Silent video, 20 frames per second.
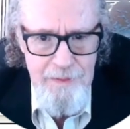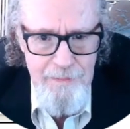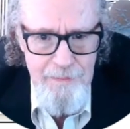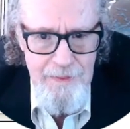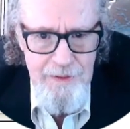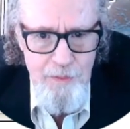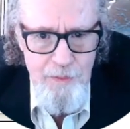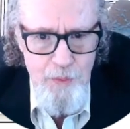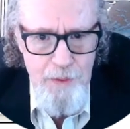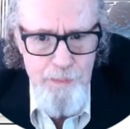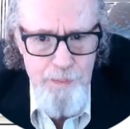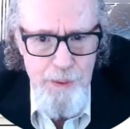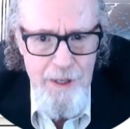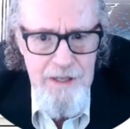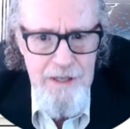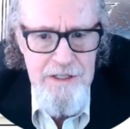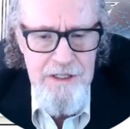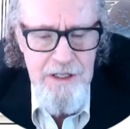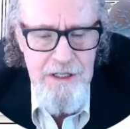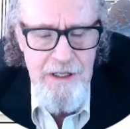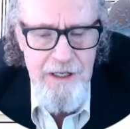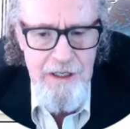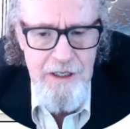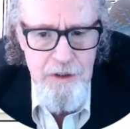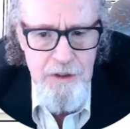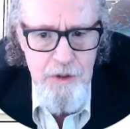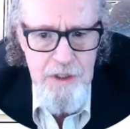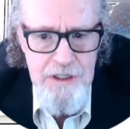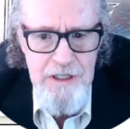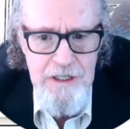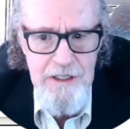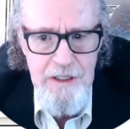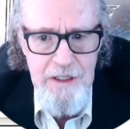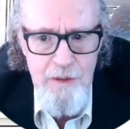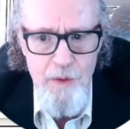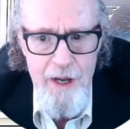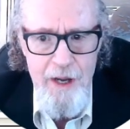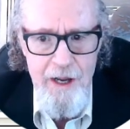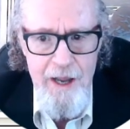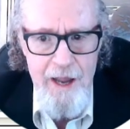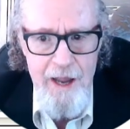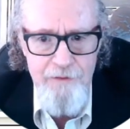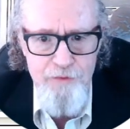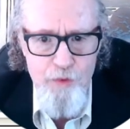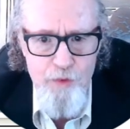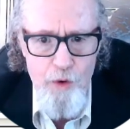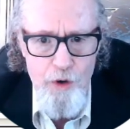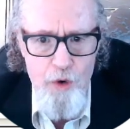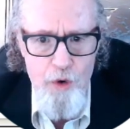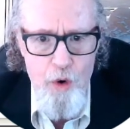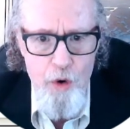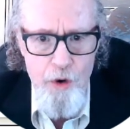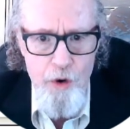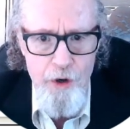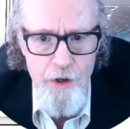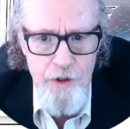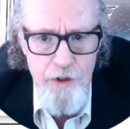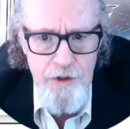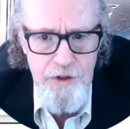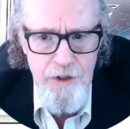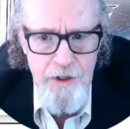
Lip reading: replace the electricity at 4 Corners